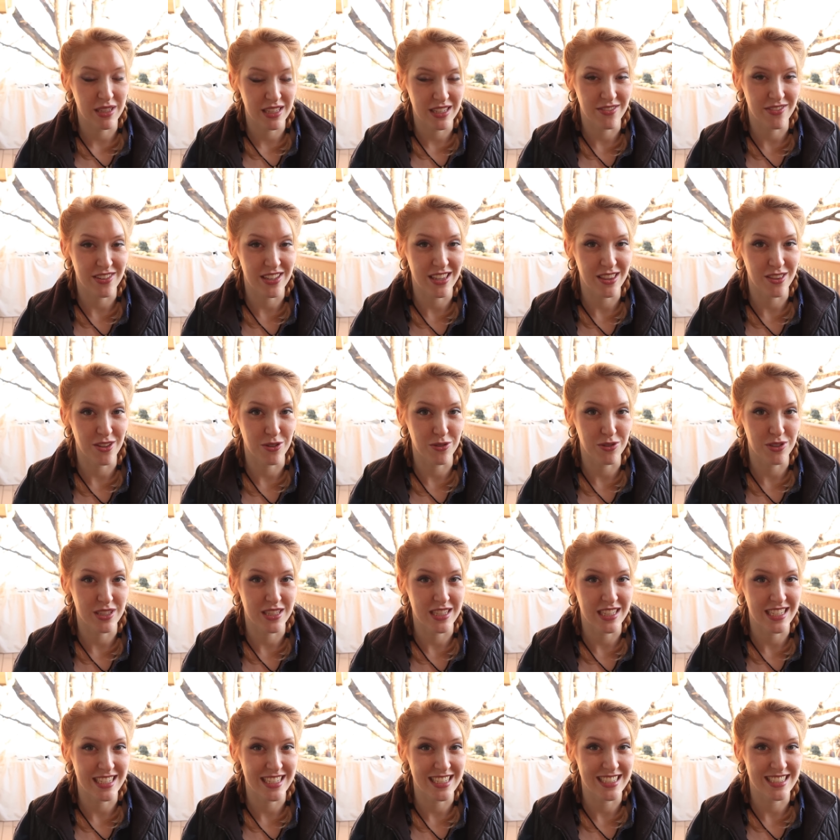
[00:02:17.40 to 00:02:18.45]
believing those
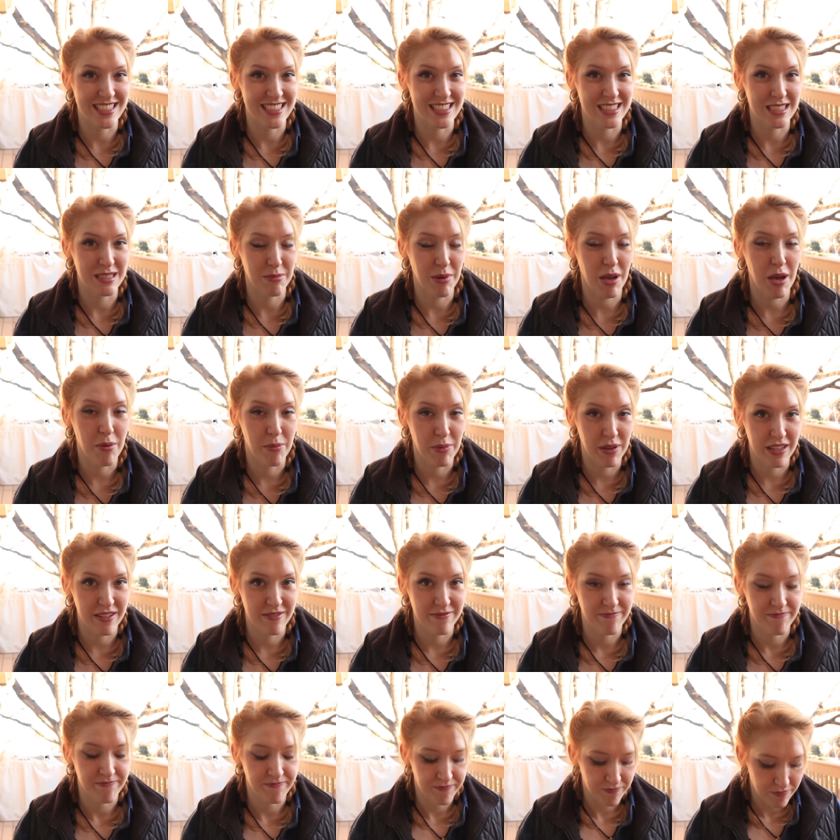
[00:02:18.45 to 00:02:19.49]
things about me.
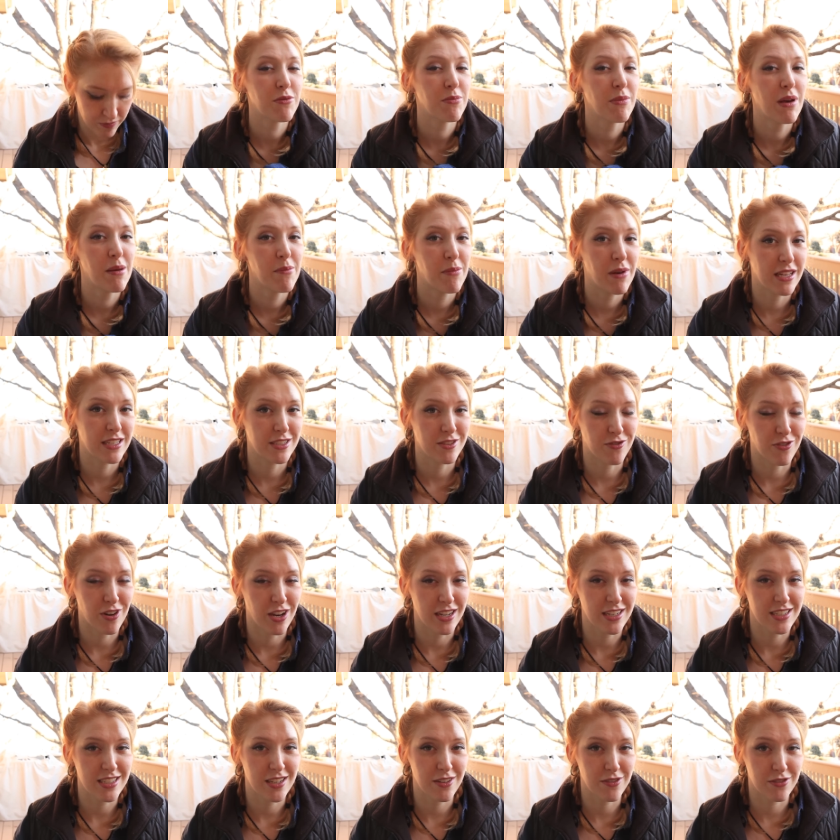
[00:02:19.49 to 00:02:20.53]
Living with my best
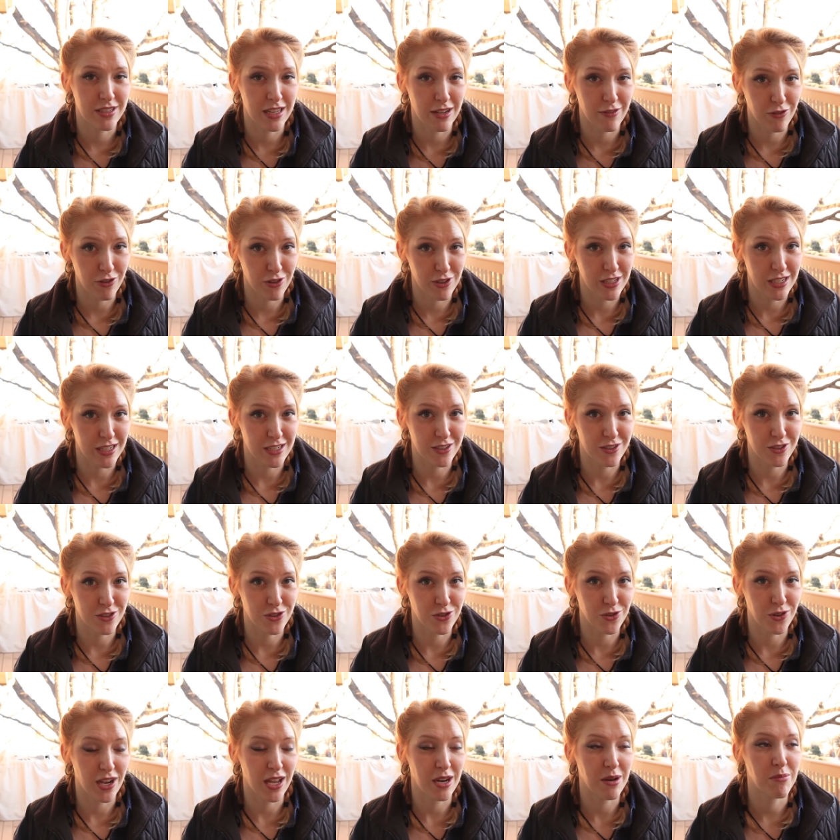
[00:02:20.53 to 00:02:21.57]
friend of several years,
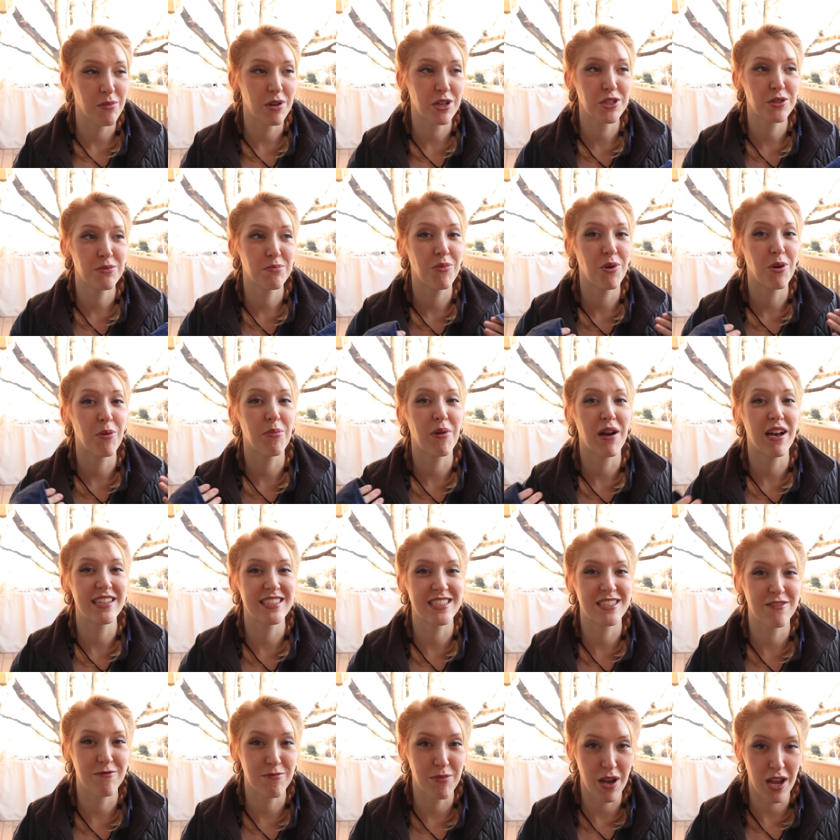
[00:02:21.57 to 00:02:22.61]
who had a much more
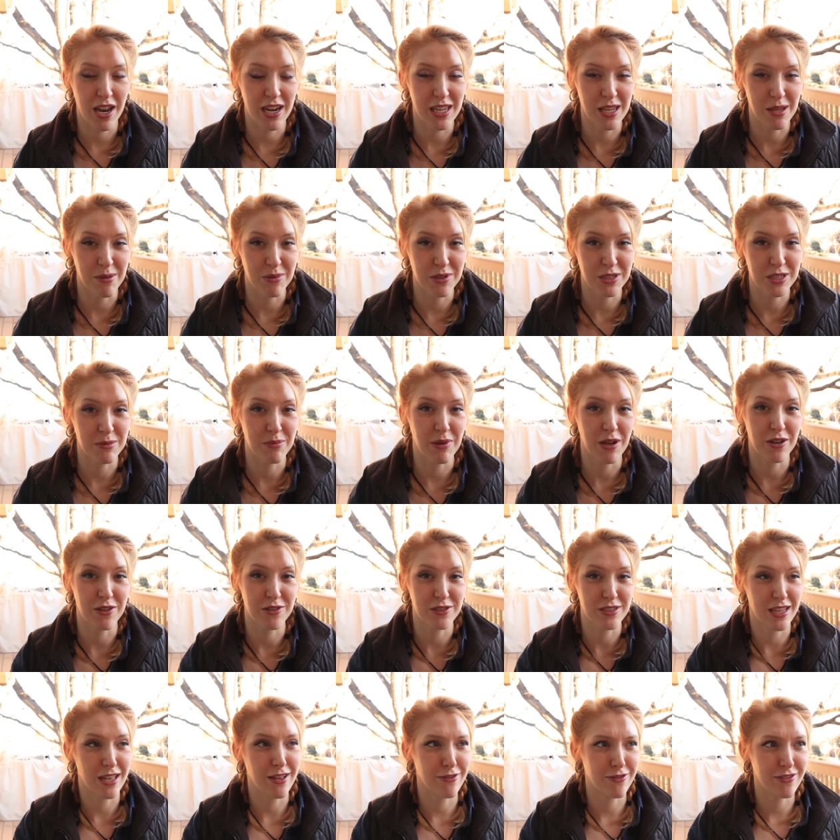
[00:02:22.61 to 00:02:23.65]
positive body image about
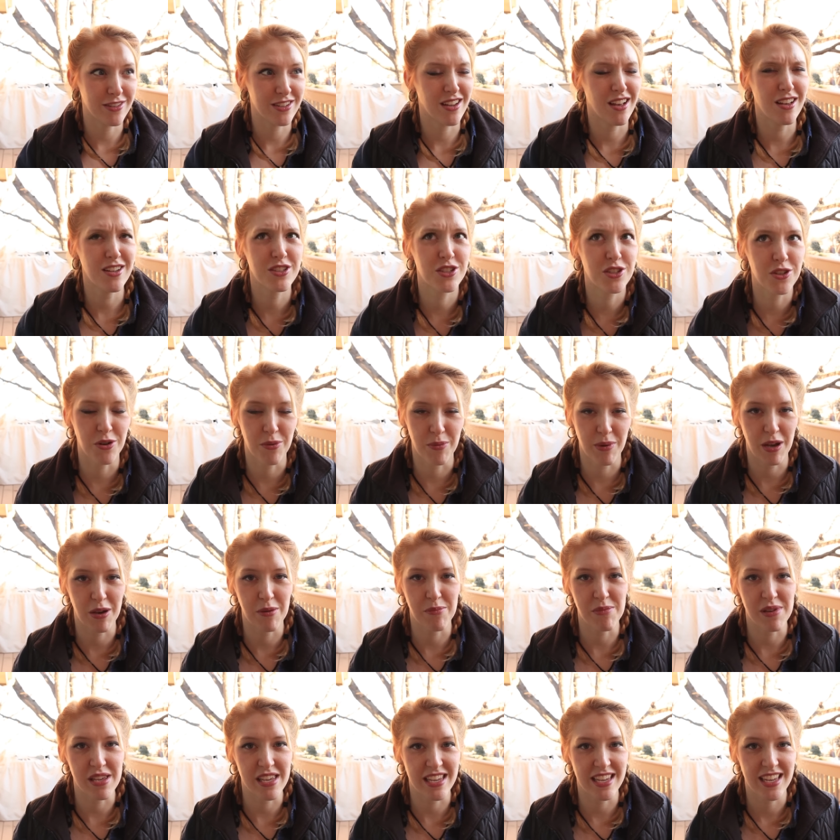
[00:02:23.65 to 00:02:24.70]
herself and also about
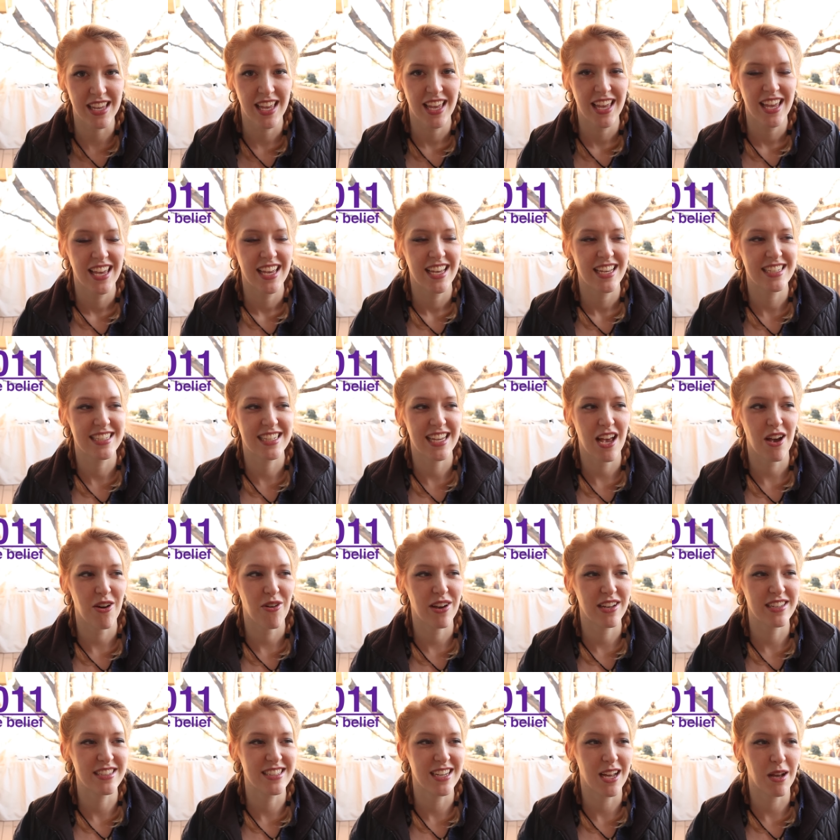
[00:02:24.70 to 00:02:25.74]
me, is how
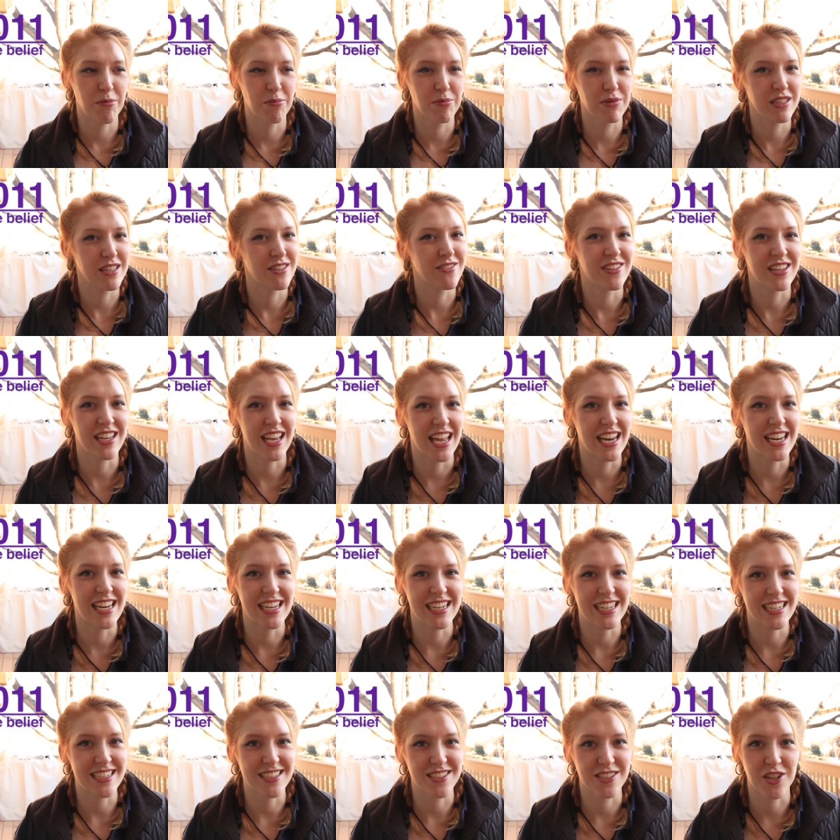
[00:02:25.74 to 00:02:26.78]
I stopped believing I
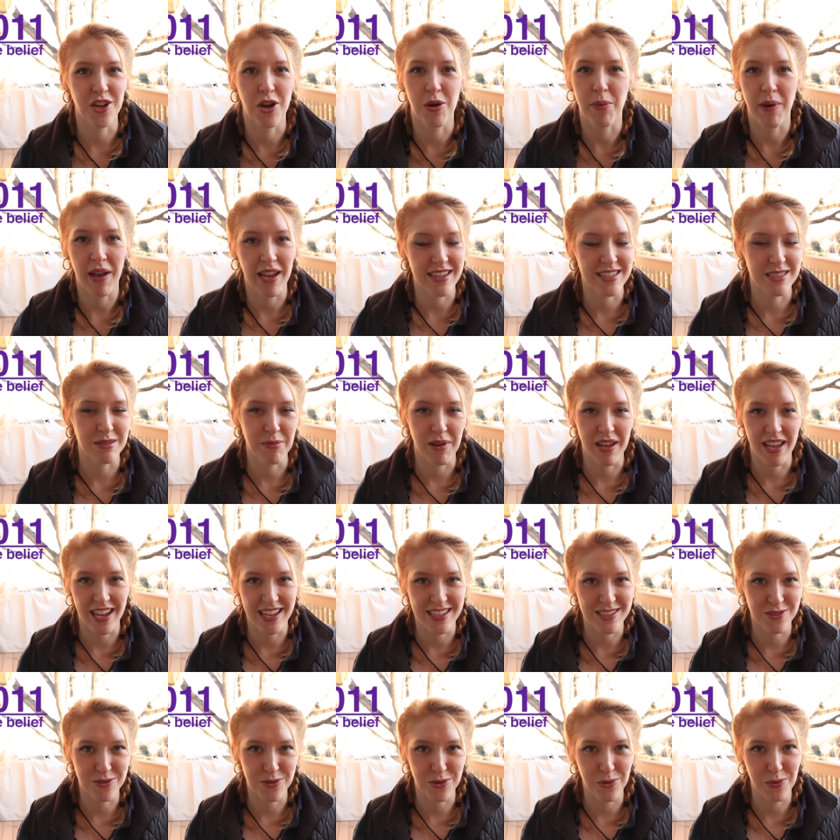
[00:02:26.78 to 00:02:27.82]
needed to go back to my high
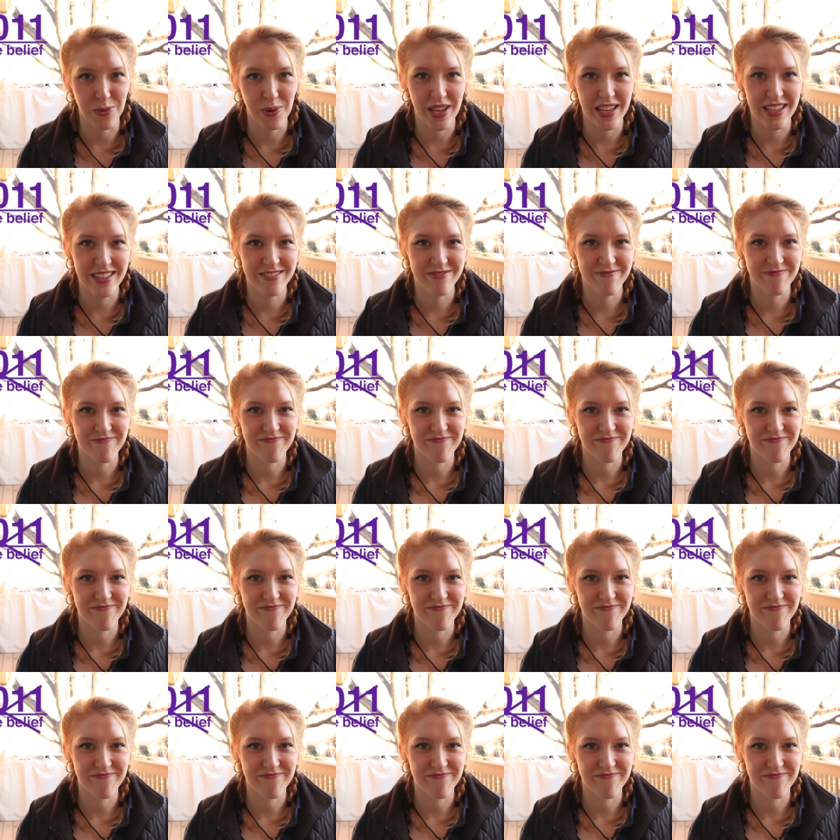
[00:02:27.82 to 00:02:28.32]
school weight.